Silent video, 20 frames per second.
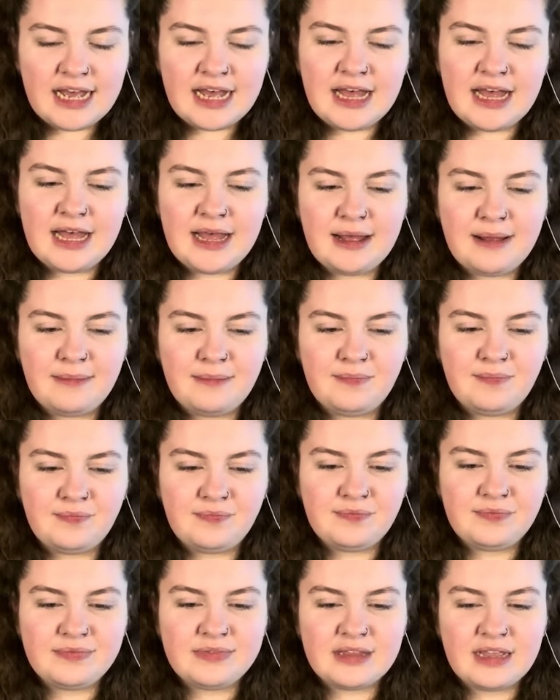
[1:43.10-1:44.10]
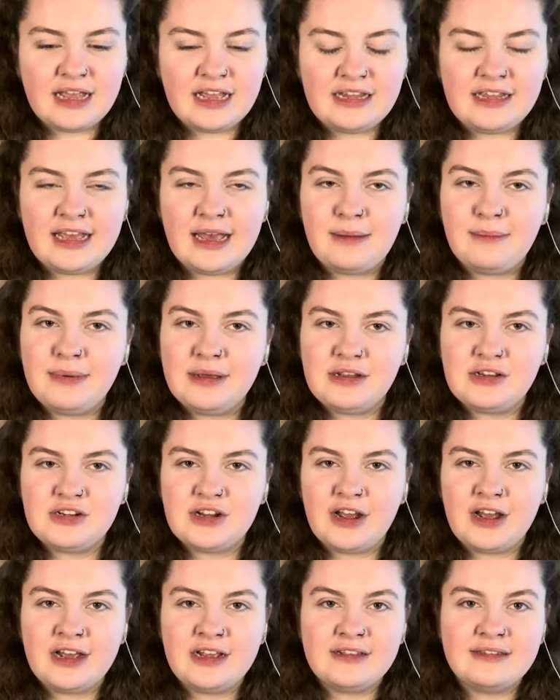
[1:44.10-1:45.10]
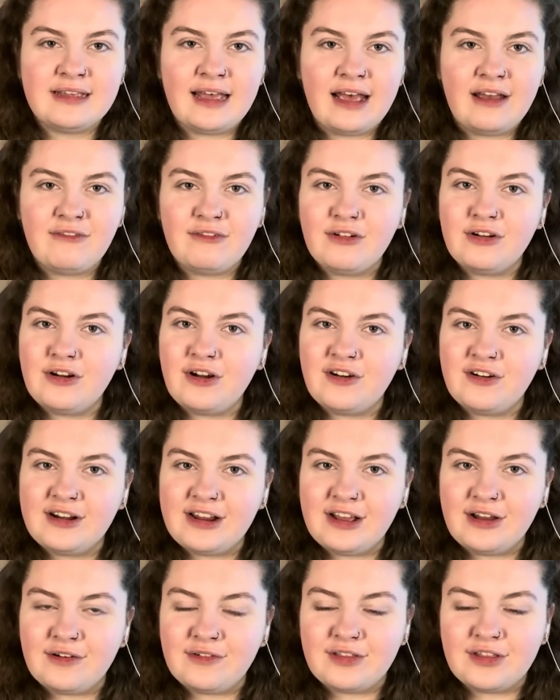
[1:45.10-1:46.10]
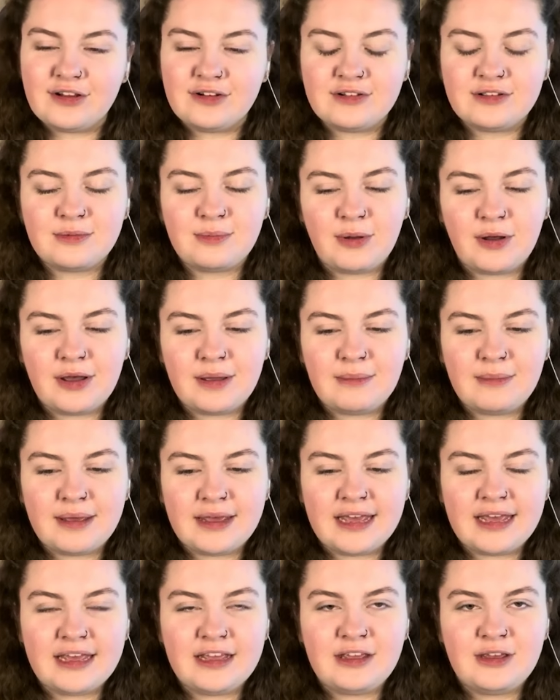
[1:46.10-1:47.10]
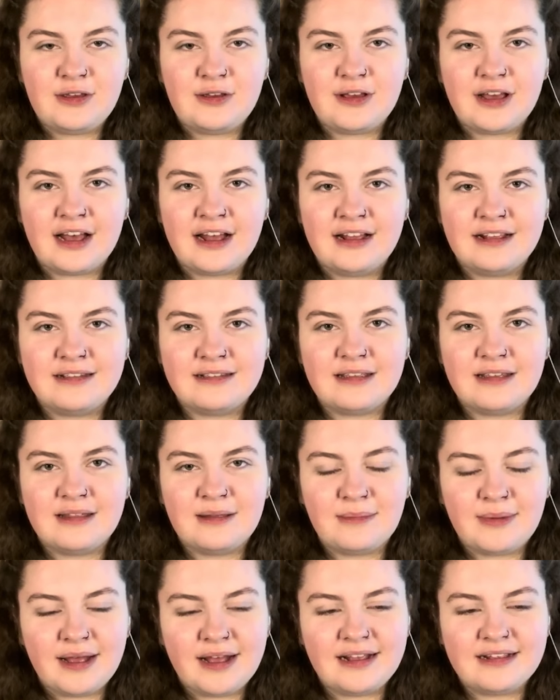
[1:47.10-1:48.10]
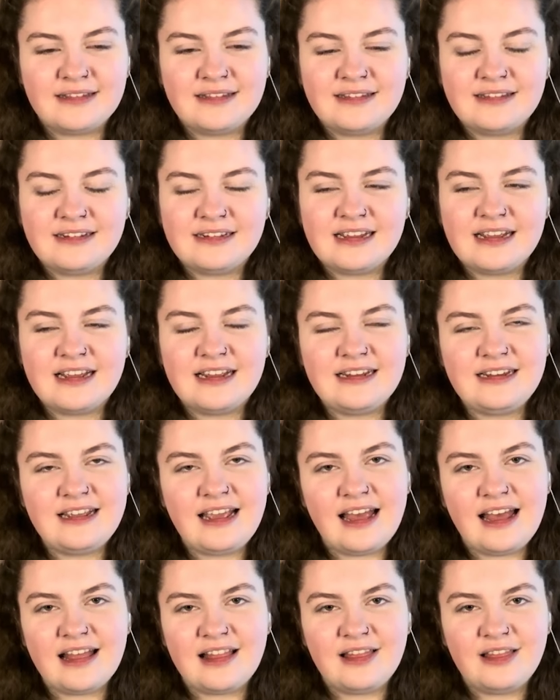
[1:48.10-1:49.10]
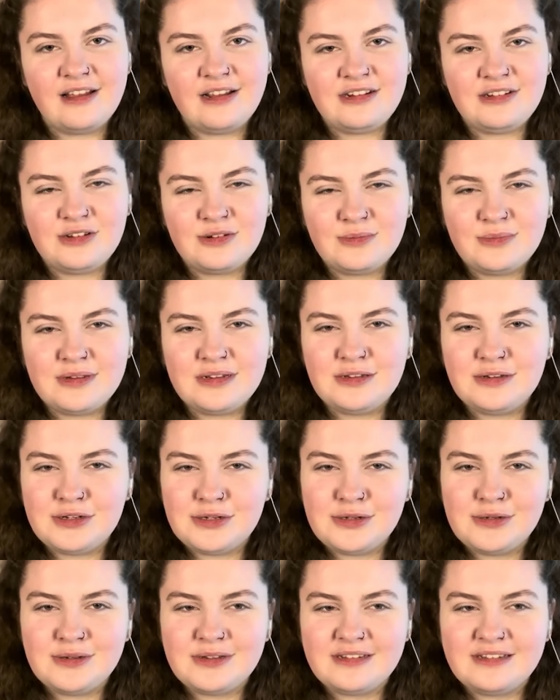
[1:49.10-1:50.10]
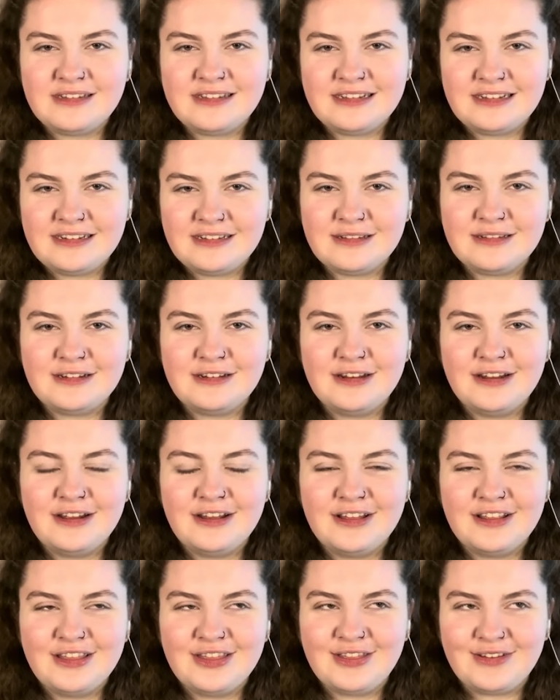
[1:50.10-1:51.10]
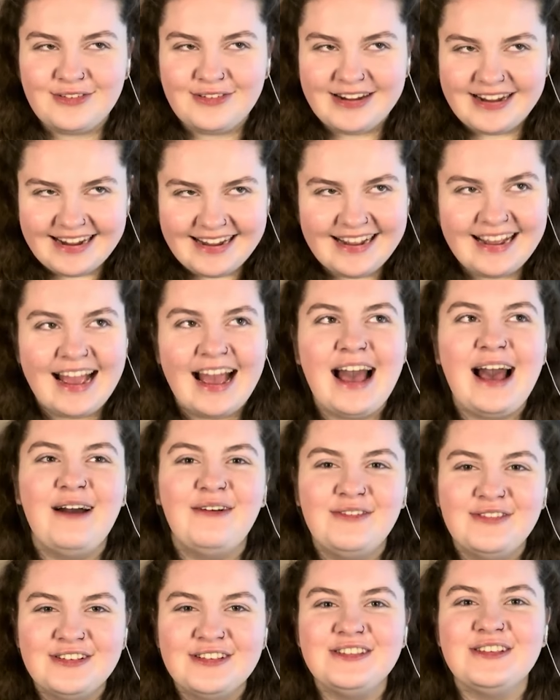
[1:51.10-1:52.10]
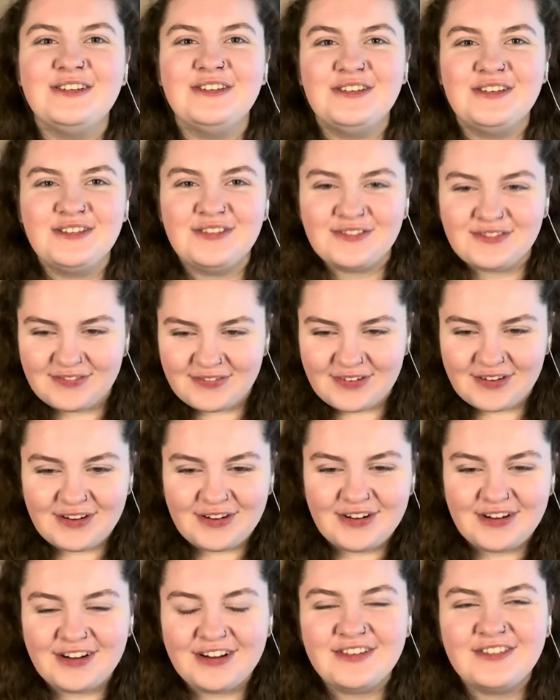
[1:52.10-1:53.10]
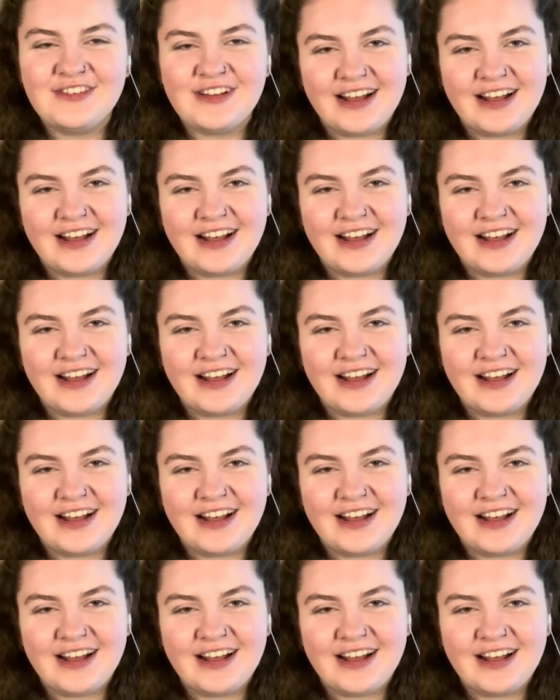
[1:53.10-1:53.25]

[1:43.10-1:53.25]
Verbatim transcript: Um, and yeah, big shout out to everyone already over there supporting me. You guys are the best. And yeah, let's jump into season three, episode four of